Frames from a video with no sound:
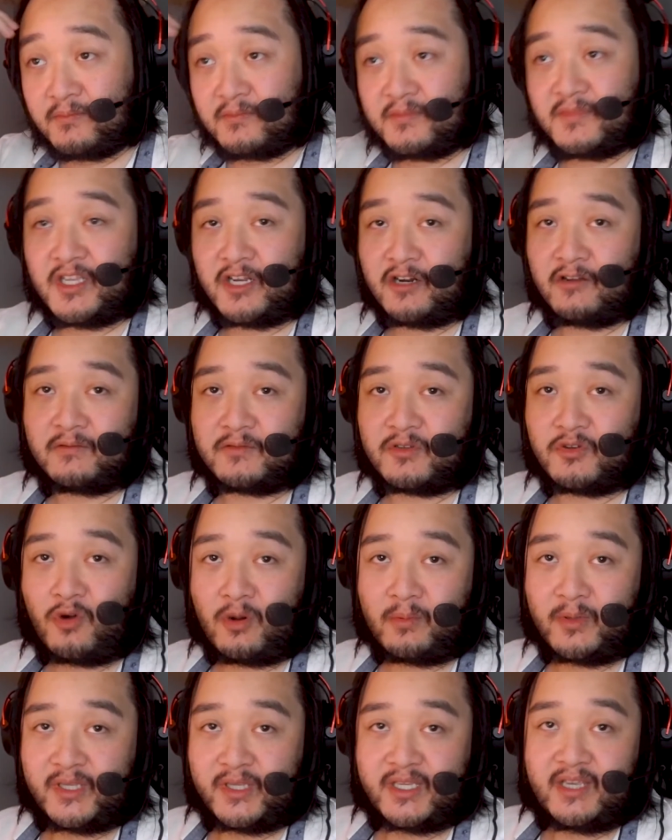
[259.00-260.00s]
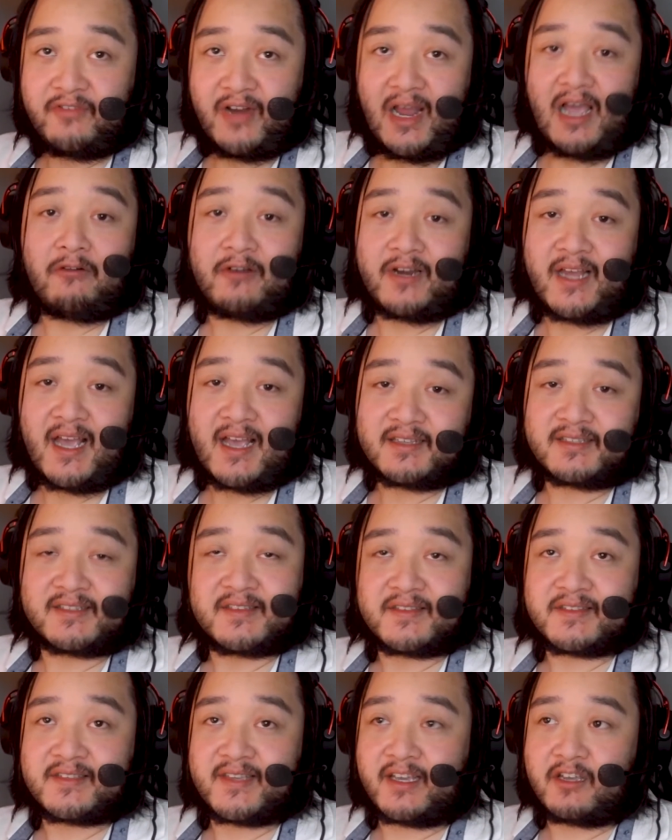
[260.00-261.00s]
normally even I would
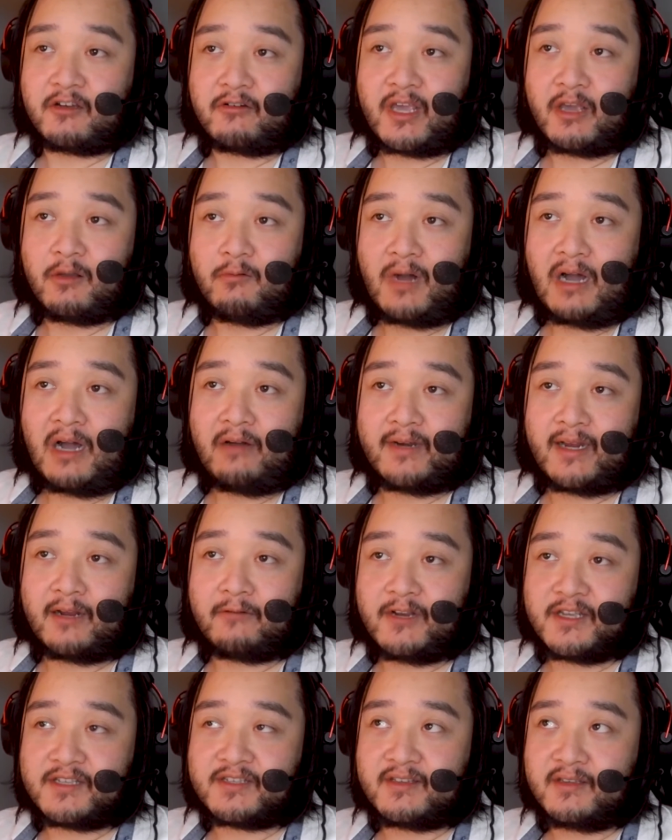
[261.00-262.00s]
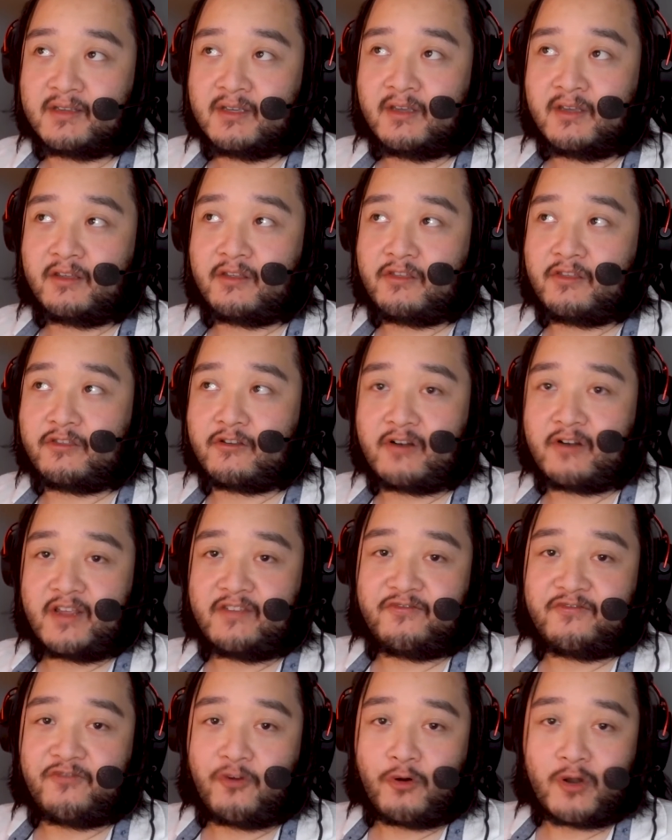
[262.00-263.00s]
ask is okay, why would I risk
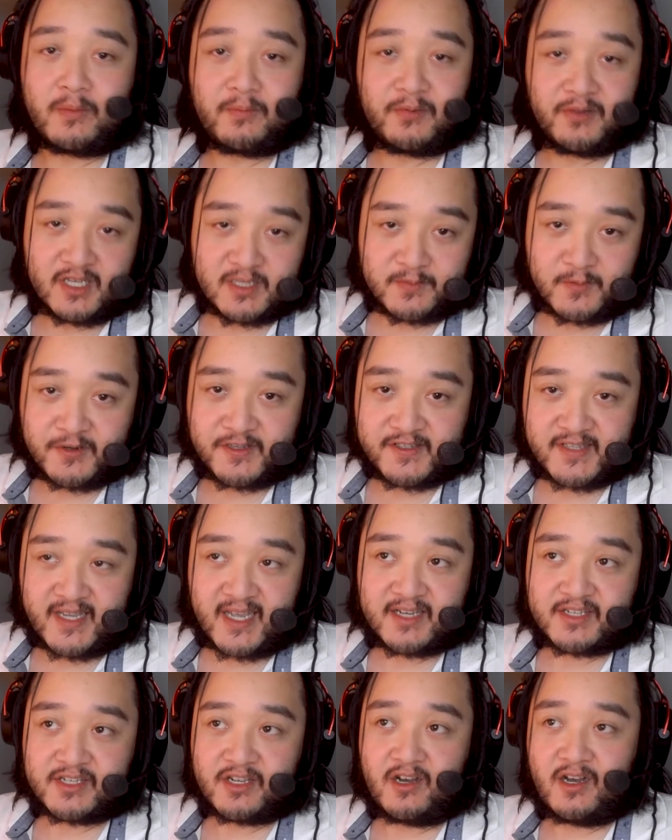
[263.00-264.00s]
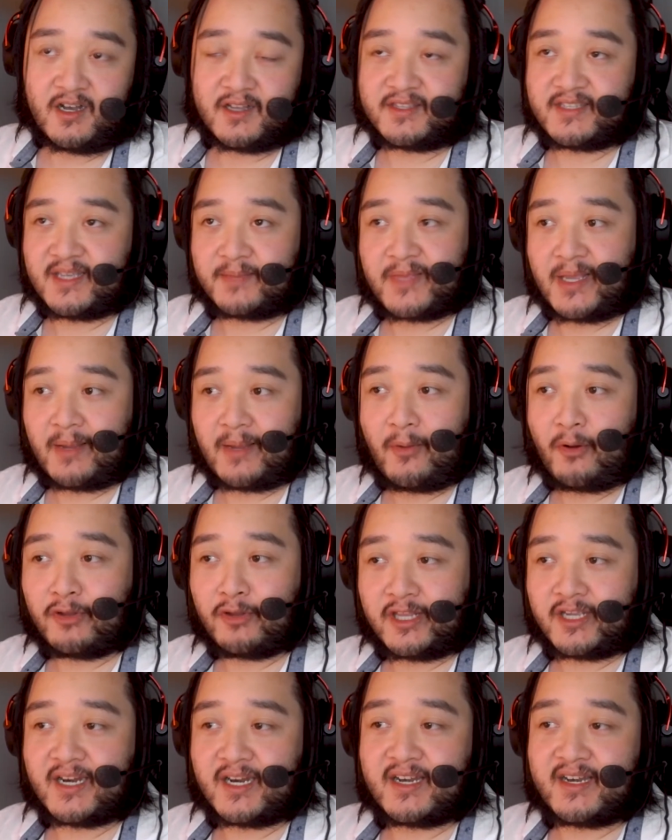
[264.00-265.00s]
30-40+% on something I'm
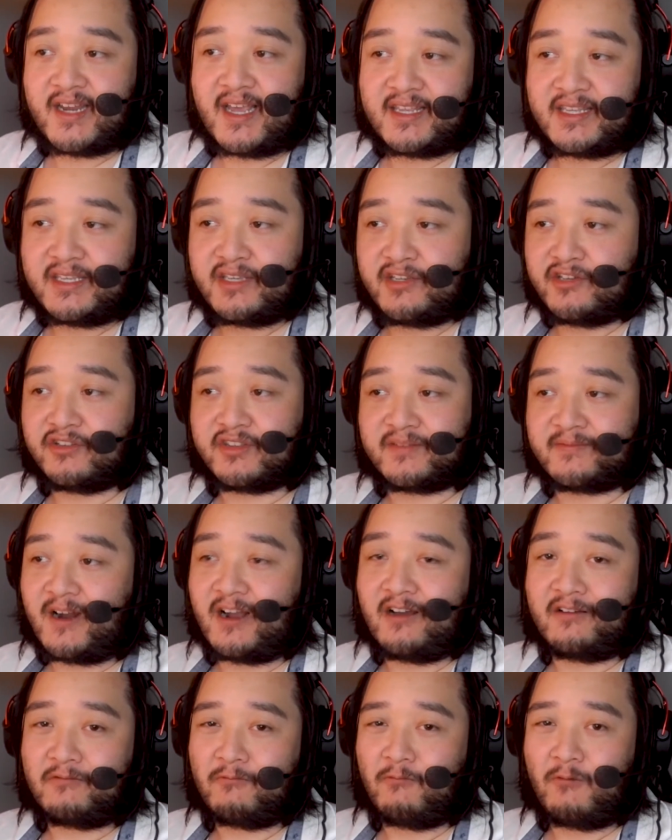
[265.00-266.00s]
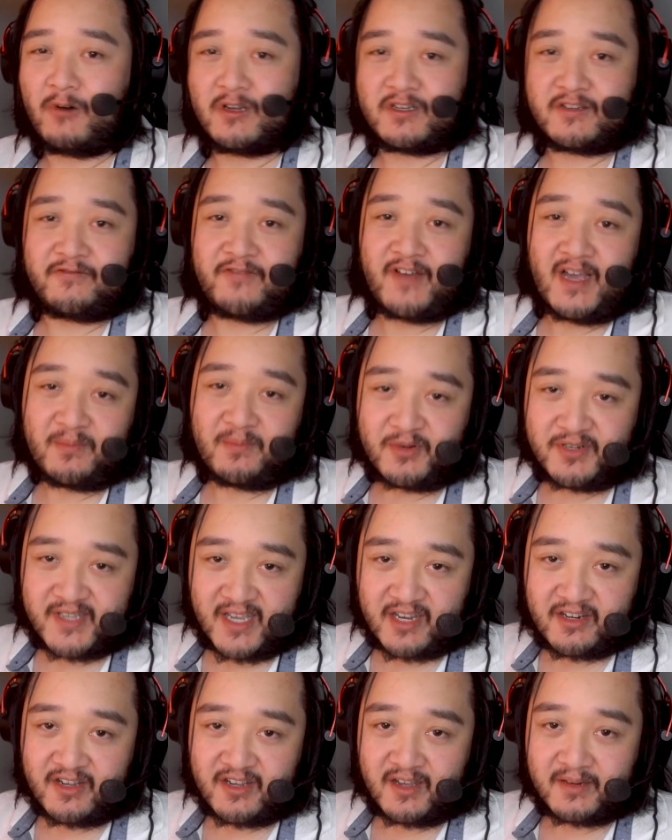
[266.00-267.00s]
only going to net yield around 1 to
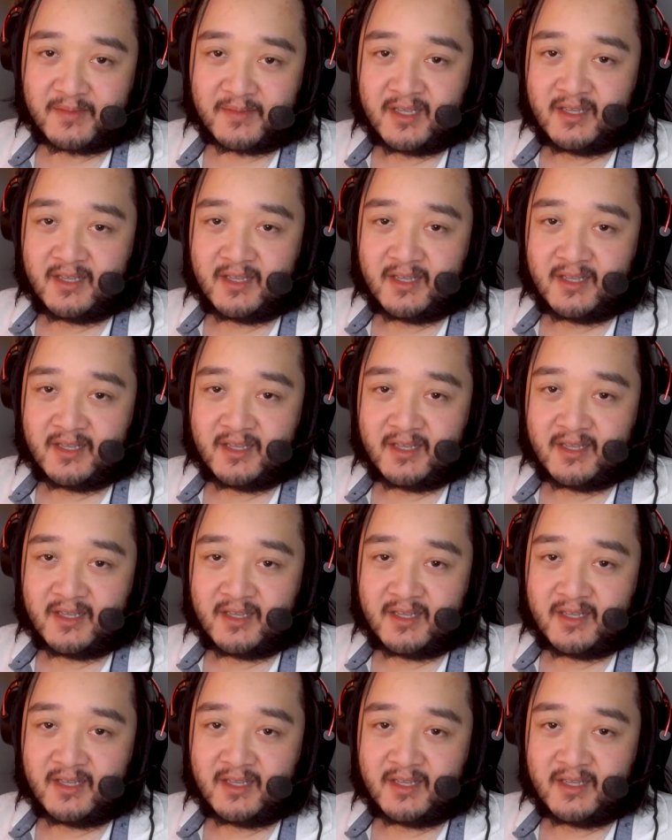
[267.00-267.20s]
5% on?